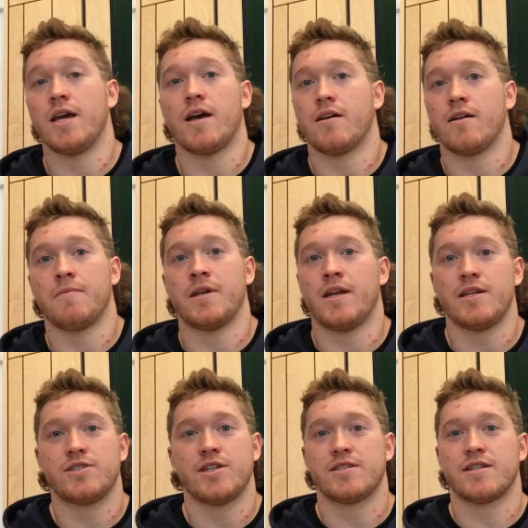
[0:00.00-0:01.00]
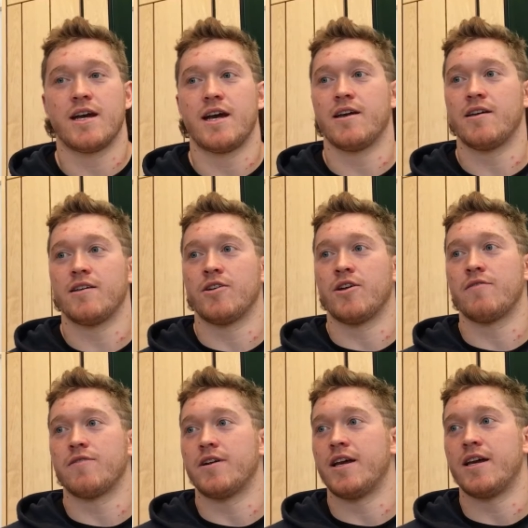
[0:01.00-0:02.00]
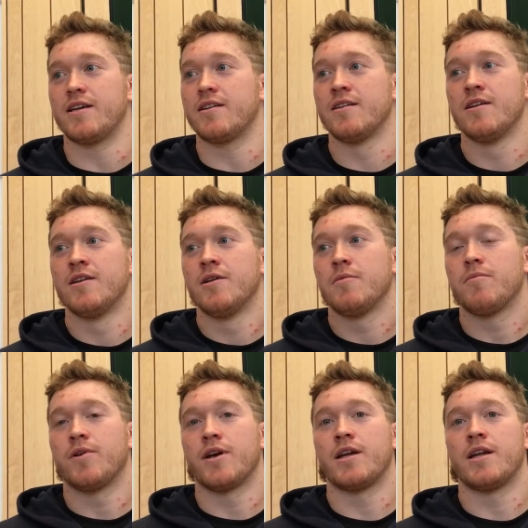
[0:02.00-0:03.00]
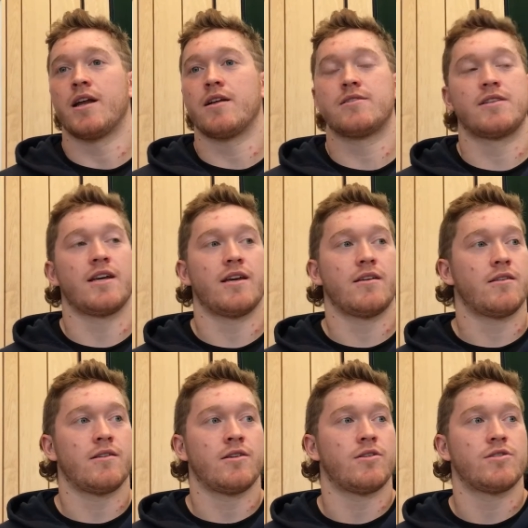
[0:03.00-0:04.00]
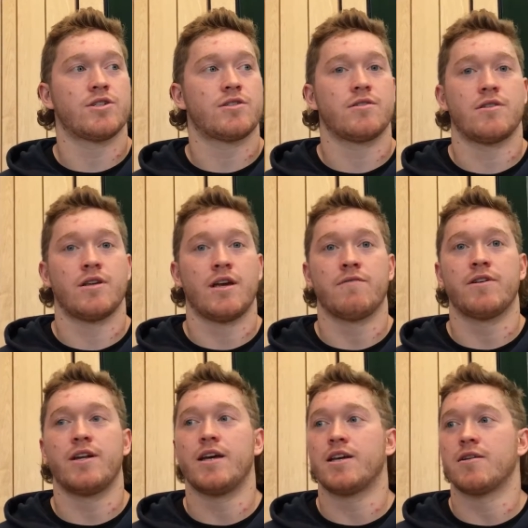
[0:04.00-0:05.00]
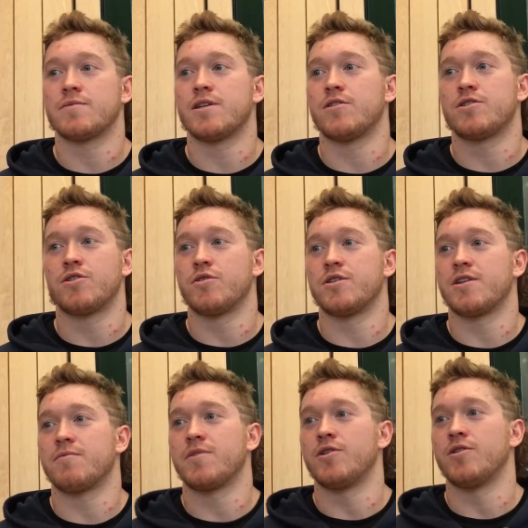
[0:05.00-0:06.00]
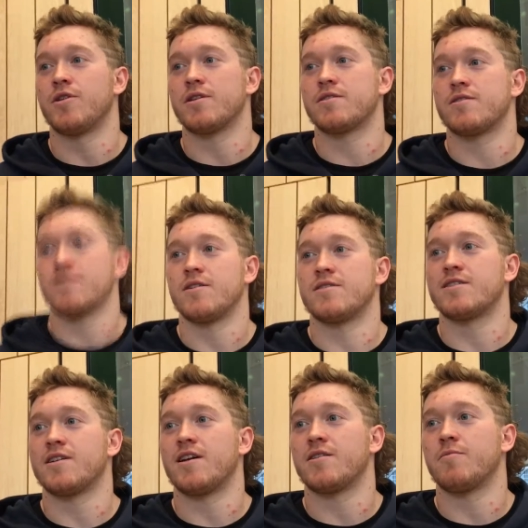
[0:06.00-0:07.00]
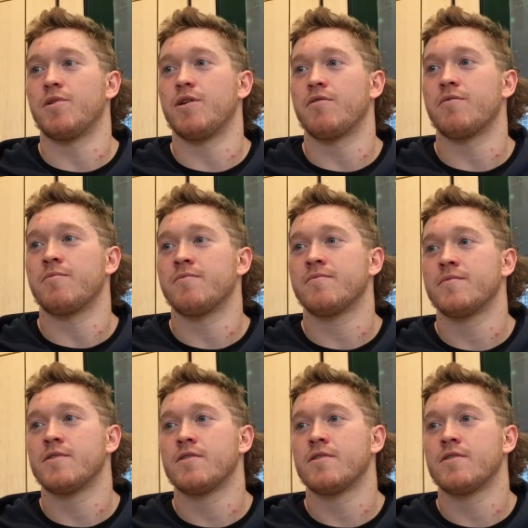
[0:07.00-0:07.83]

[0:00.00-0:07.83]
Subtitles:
Yeah, I mean, AJ's guy, you know, every day bringing it, I'd say, you know, just every day comes out showing you something new. It's exciting to play with him.